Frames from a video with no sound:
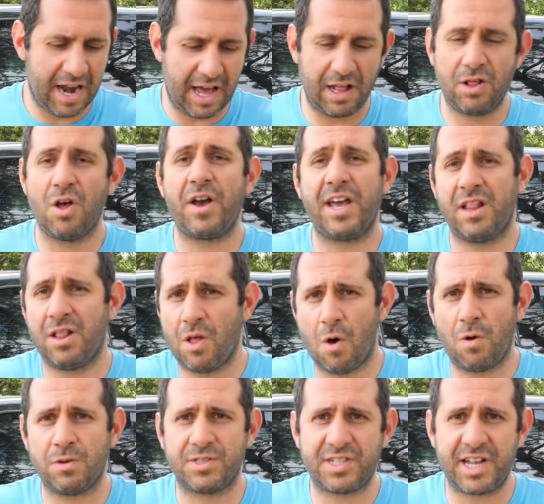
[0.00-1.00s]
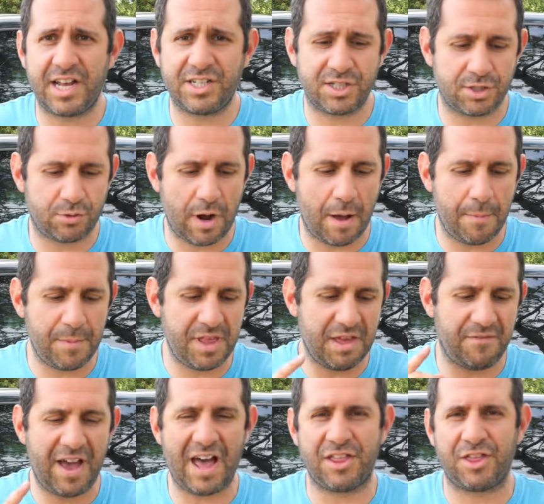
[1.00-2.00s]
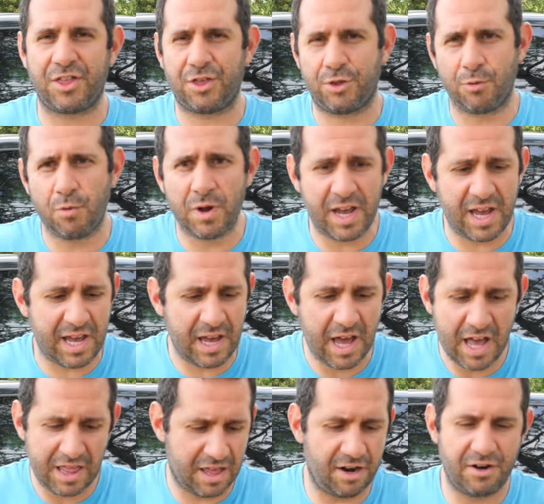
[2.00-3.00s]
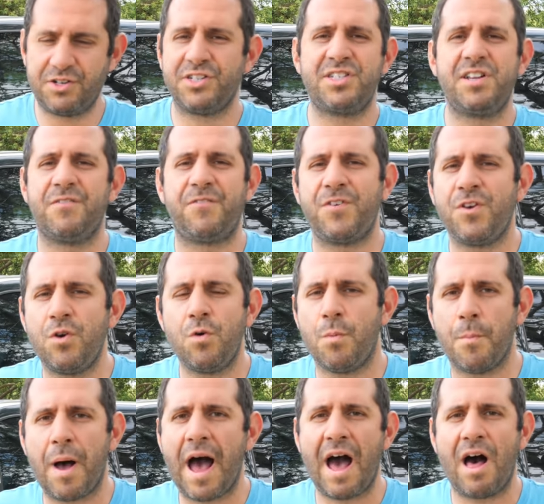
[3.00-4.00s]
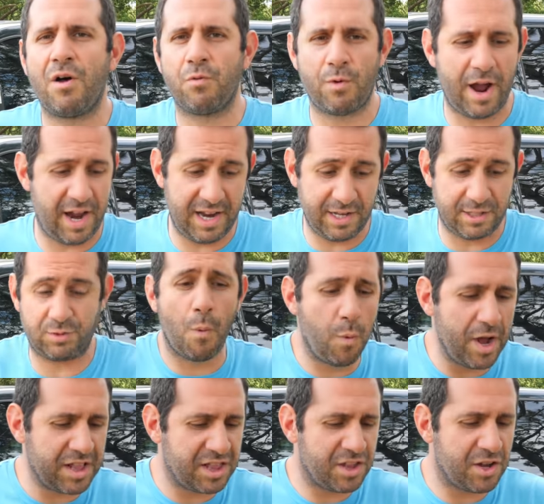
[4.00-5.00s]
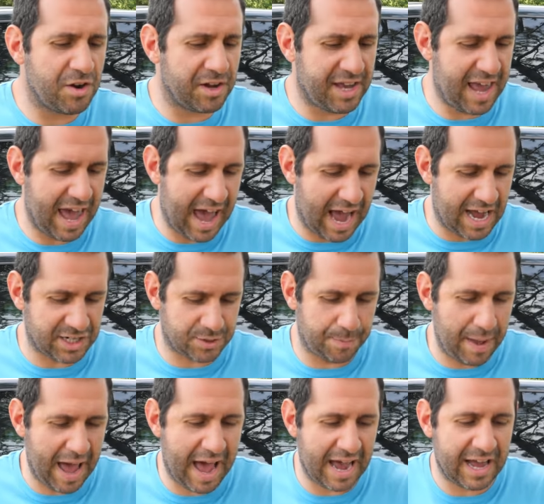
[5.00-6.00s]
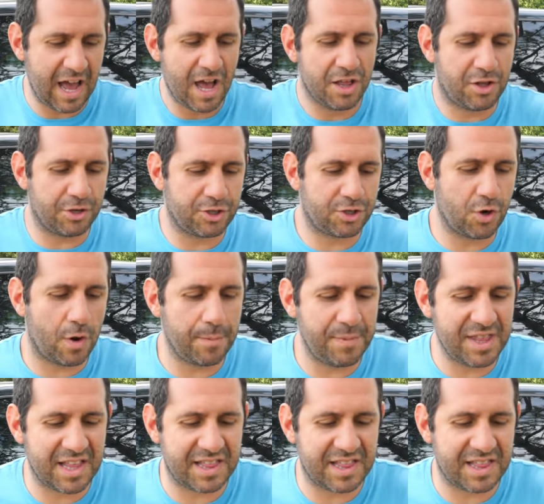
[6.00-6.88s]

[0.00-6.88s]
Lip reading: and I look at local stations around me, they've got three that are just in a few mile radius, but with their cash back, they're showing me